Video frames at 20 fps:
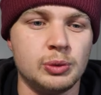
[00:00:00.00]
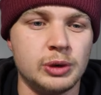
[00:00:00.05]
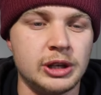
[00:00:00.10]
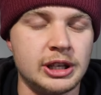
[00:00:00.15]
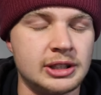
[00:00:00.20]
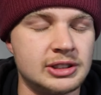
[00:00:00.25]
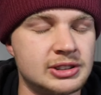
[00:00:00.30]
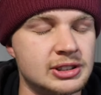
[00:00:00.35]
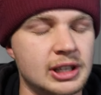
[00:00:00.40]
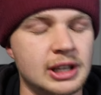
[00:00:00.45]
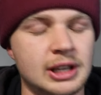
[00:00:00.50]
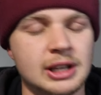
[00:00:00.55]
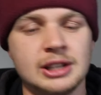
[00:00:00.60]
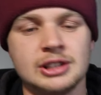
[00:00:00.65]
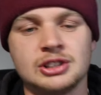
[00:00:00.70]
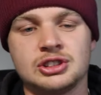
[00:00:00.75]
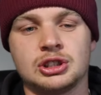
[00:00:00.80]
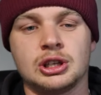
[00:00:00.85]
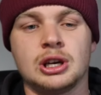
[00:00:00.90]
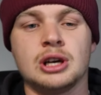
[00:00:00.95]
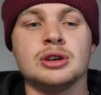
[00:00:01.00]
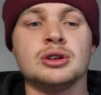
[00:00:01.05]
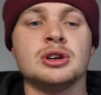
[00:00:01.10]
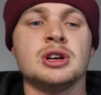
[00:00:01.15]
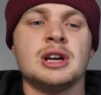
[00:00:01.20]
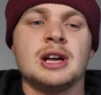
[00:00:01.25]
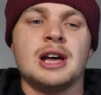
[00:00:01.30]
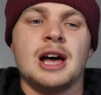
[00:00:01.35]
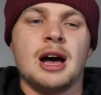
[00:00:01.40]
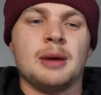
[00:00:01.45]
or three weeks.
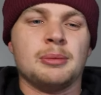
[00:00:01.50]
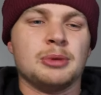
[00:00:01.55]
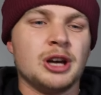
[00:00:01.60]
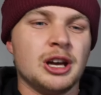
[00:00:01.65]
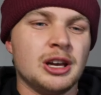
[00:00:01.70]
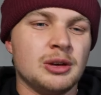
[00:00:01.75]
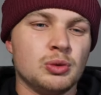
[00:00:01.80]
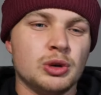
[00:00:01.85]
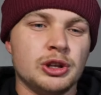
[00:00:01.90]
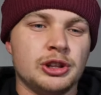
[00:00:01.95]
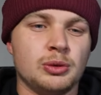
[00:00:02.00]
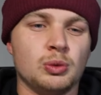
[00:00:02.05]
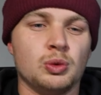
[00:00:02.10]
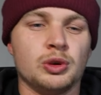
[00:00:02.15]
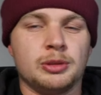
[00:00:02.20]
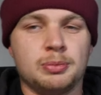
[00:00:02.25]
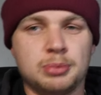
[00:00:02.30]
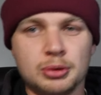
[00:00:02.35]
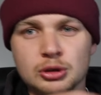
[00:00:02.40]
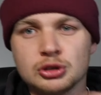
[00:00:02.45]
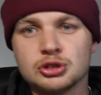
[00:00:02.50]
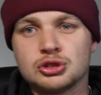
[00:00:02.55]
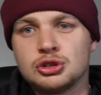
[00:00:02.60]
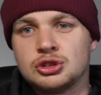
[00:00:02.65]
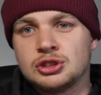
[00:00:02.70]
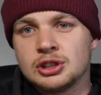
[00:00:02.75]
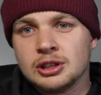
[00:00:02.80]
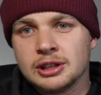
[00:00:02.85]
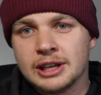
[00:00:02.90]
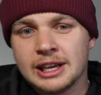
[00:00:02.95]
So I'm going with
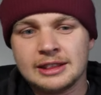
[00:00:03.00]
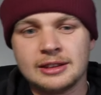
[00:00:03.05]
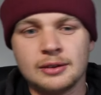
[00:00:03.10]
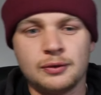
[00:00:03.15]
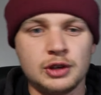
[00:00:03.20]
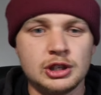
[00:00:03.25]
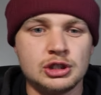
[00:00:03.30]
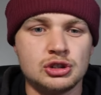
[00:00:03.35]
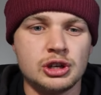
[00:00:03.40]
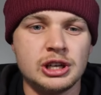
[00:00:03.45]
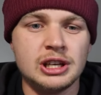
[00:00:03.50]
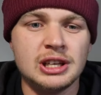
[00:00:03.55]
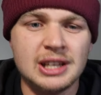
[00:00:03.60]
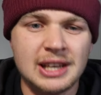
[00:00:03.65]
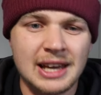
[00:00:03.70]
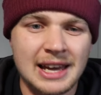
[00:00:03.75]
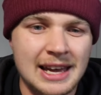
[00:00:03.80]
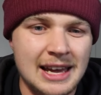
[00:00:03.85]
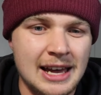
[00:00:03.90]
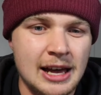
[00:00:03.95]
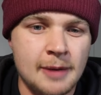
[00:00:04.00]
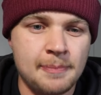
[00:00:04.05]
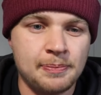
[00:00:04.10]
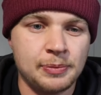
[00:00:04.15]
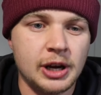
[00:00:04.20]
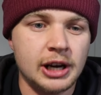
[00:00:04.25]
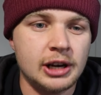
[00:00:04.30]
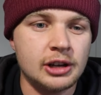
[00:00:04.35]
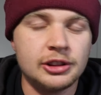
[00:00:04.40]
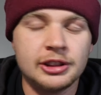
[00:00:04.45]
Bulls to still get the victory.
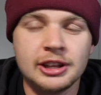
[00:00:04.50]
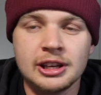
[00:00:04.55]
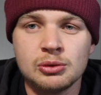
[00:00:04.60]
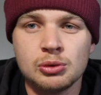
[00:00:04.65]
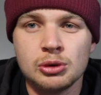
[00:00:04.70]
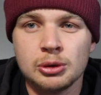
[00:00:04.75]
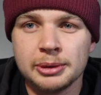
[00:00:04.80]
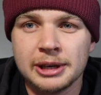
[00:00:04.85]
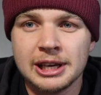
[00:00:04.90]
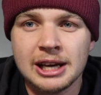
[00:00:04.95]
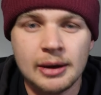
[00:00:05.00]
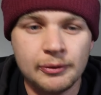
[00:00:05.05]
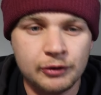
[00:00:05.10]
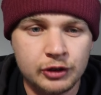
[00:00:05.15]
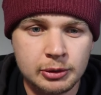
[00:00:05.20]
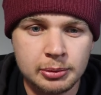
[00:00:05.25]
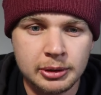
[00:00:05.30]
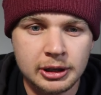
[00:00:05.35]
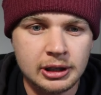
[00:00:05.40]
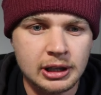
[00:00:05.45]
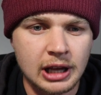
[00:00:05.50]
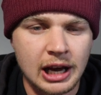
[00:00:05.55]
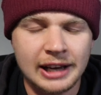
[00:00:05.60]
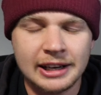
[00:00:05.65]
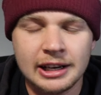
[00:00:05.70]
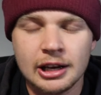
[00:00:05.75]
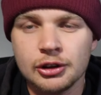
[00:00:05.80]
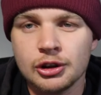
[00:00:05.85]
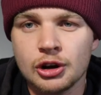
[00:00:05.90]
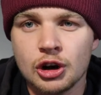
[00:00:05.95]
I don't think it will be
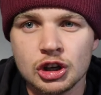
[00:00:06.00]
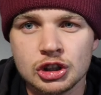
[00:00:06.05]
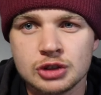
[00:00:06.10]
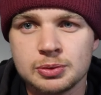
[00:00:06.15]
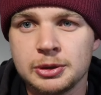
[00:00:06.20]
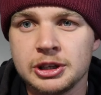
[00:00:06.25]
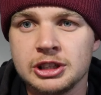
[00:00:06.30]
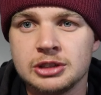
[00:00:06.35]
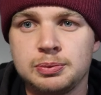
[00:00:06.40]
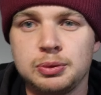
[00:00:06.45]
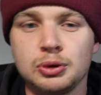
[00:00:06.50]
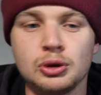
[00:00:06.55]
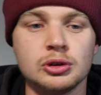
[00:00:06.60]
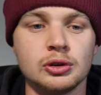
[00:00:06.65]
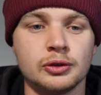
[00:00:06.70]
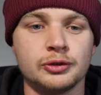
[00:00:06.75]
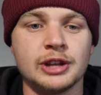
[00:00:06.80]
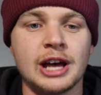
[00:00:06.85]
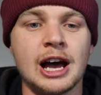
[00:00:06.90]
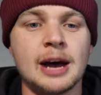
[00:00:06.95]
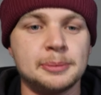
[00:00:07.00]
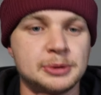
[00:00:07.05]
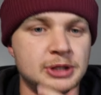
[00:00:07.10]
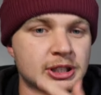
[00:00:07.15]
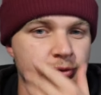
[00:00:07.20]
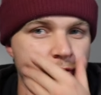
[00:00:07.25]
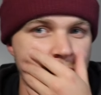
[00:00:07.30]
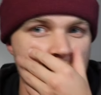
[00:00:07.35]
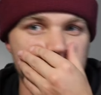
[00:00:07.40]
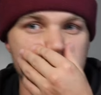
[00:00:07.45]
comfortable. I know the Ospreys pulled off the
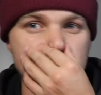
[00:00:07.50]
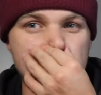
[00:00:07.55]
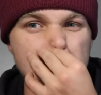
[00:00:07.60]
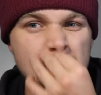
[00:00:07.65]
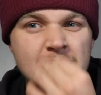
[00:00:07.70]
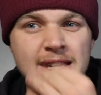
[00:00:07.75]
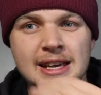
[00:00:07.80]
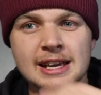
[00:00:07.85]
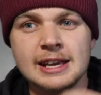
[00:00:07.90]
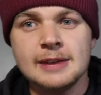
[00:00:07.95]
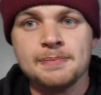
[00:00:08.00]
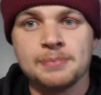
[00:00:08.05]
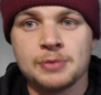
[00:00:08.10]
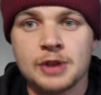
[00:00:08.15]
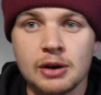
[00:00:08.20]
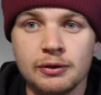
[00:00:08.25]
upset victory